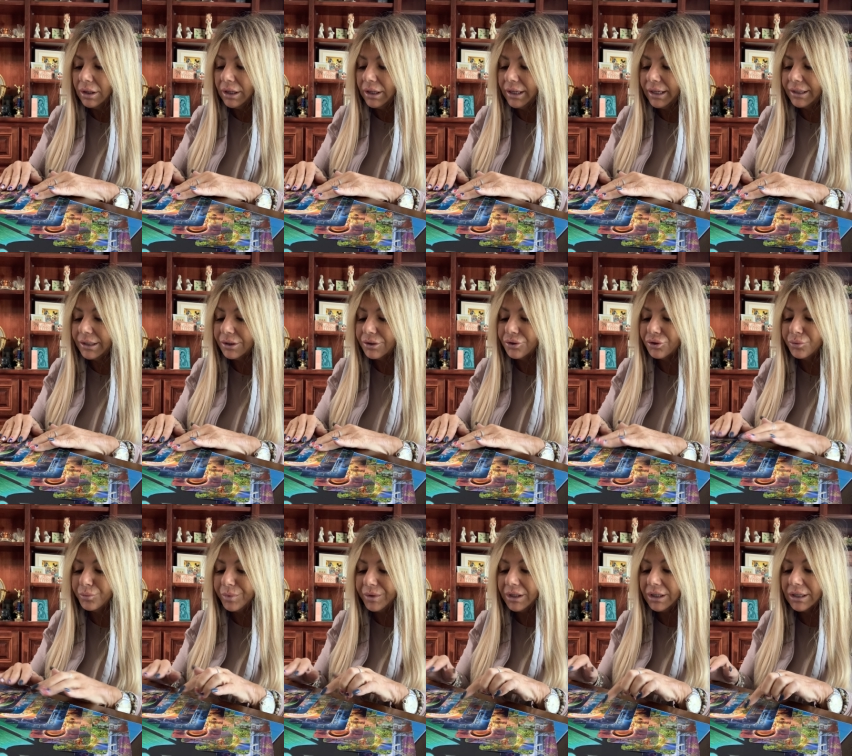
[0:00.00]
And it
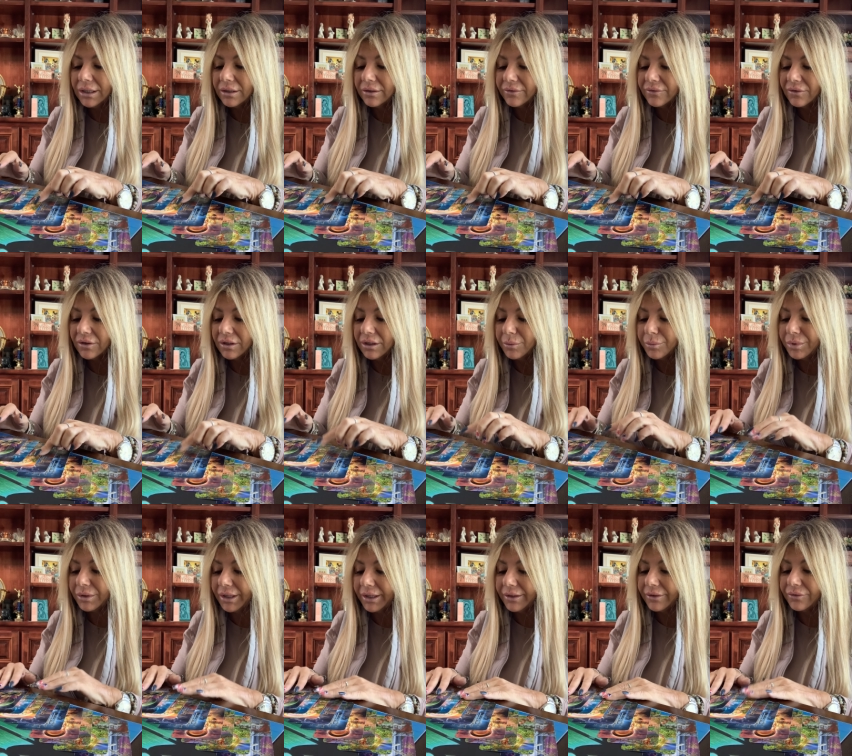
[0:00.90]
could be in a sunny
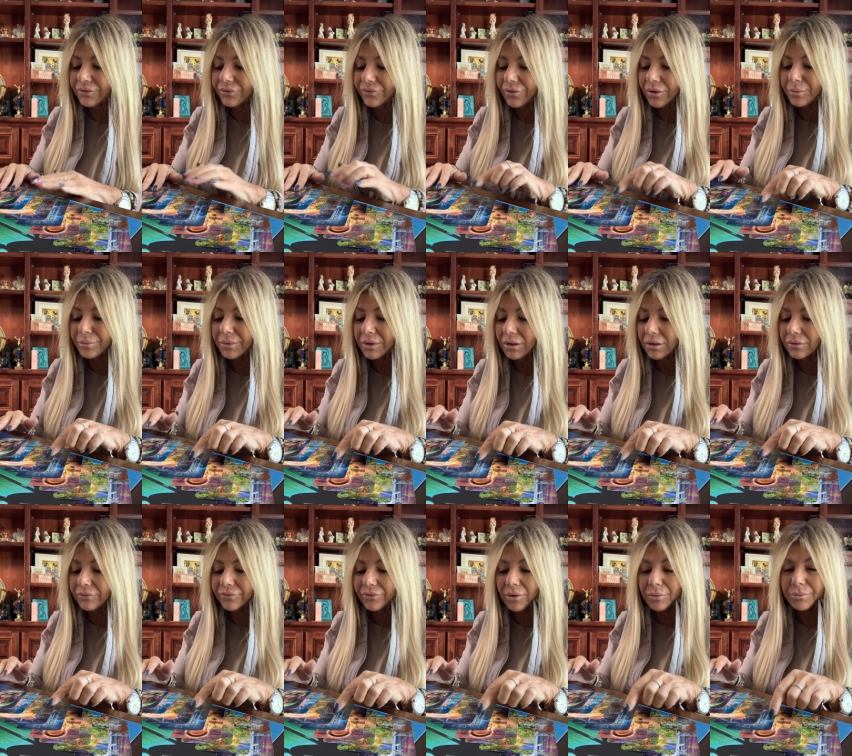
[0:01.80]
place from,
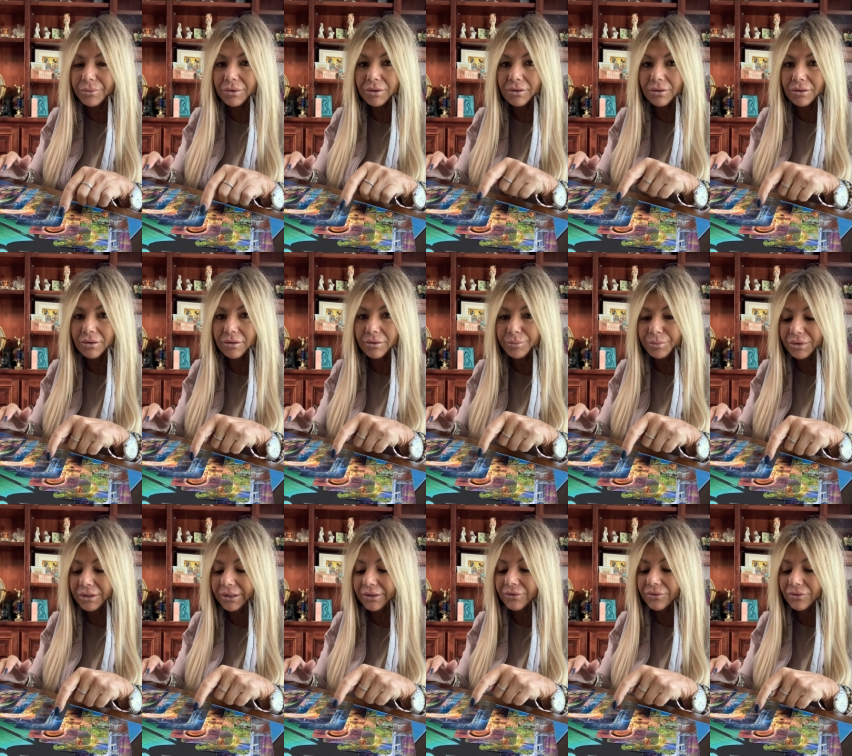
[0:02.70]
from a
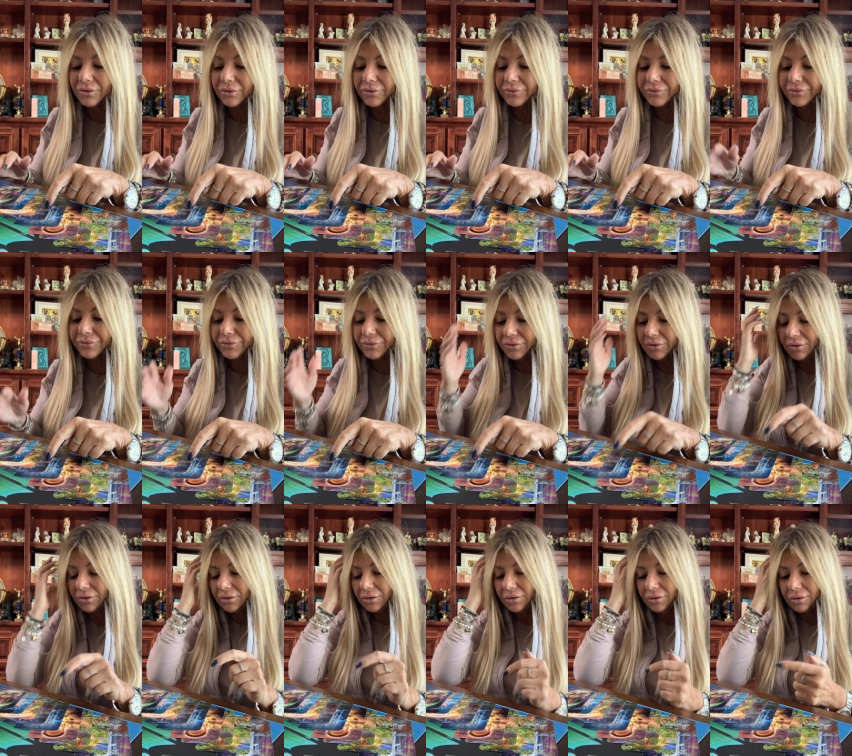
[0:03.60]
place of,
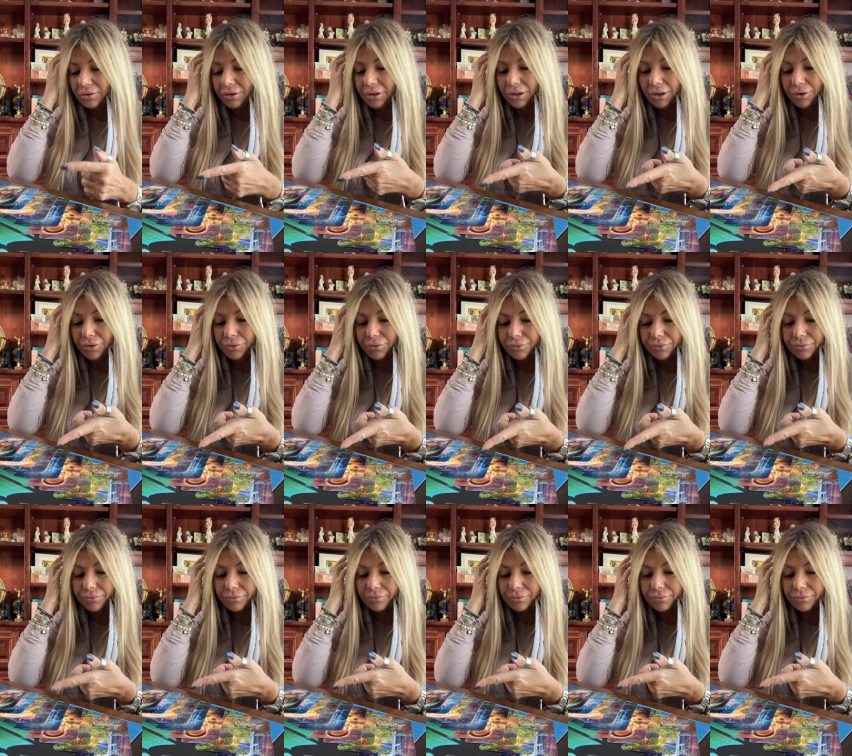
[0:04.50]
you know,